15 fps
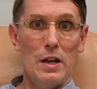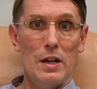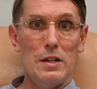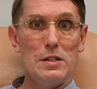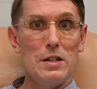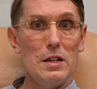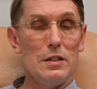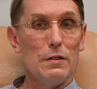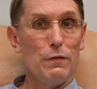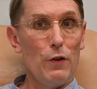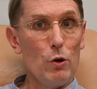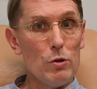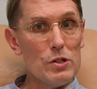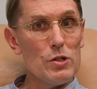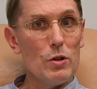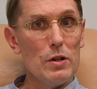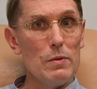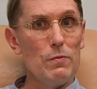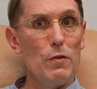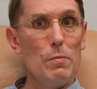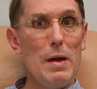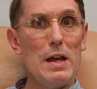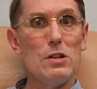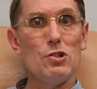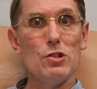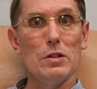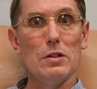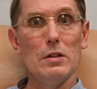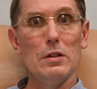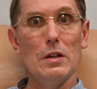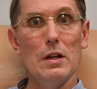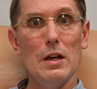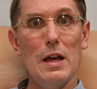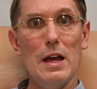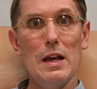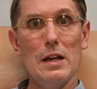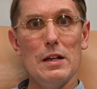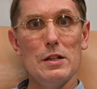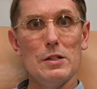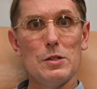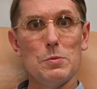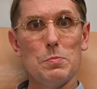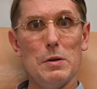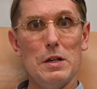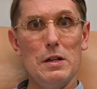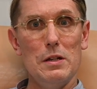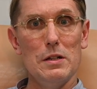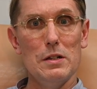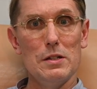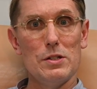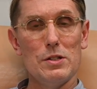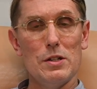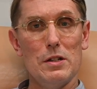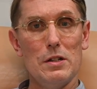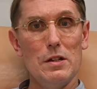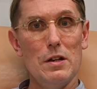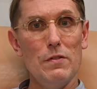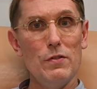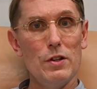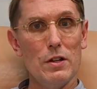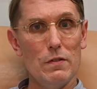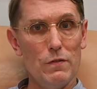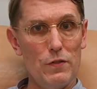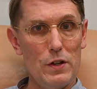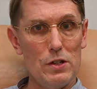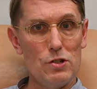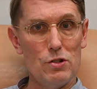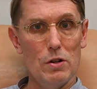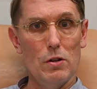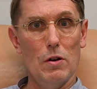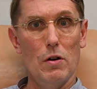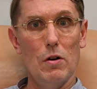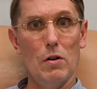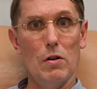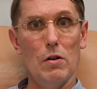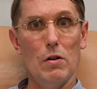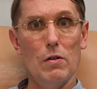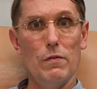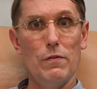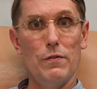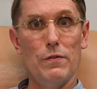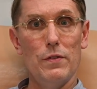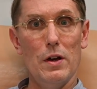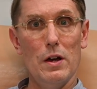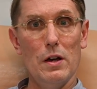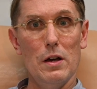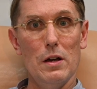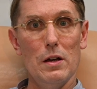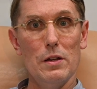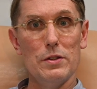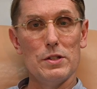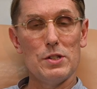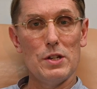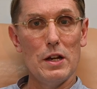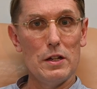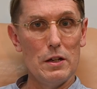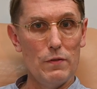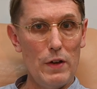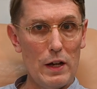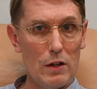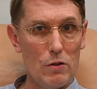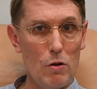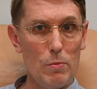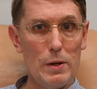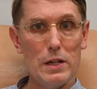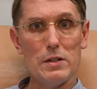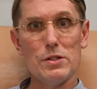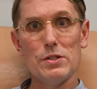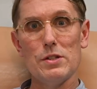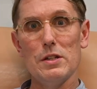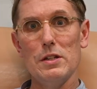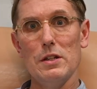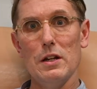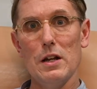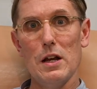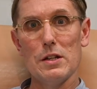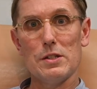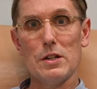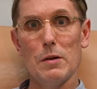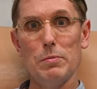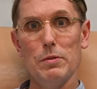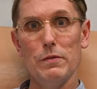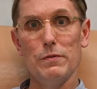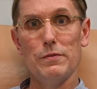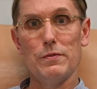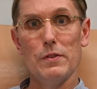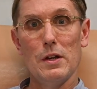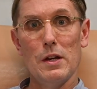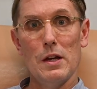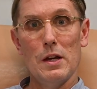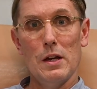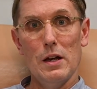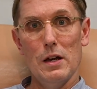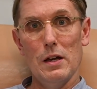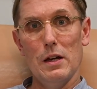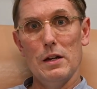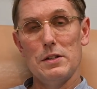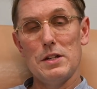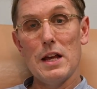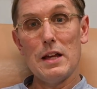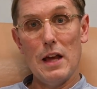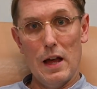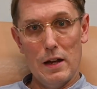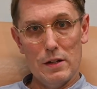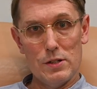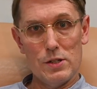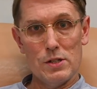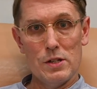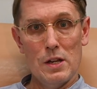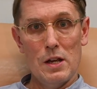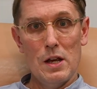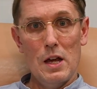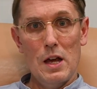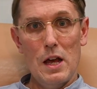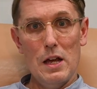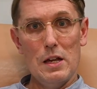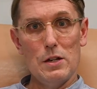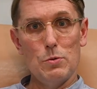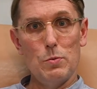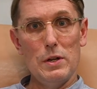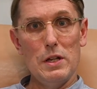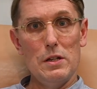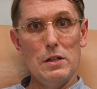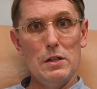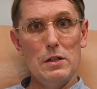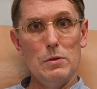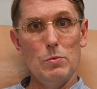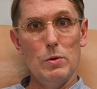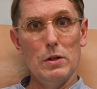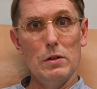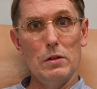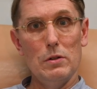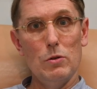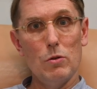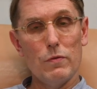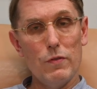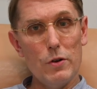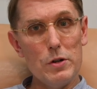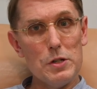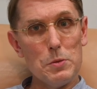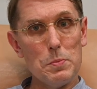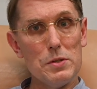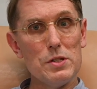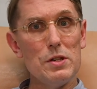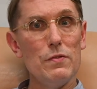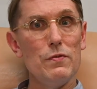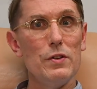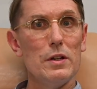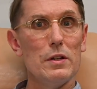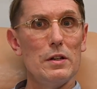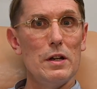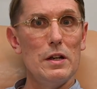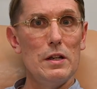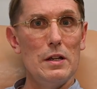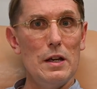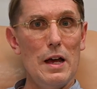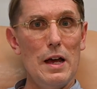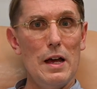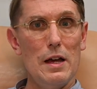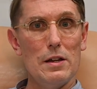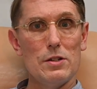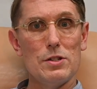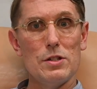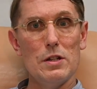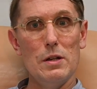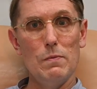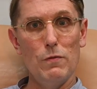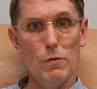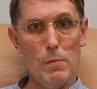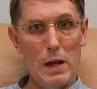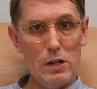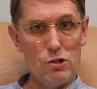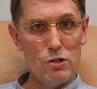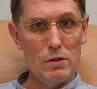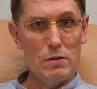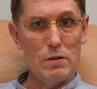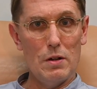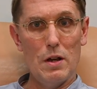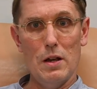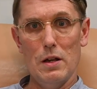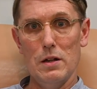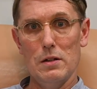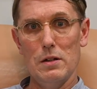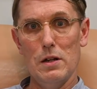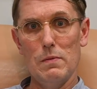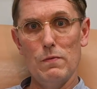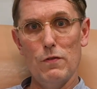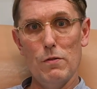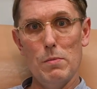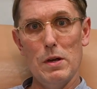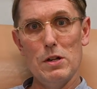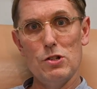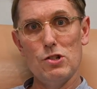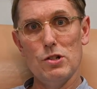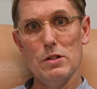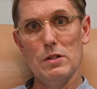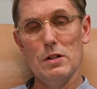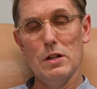Indeed, the focus on information has been a significant feature of the study of economics in the last couple of decades. And we will look very specifically at information and information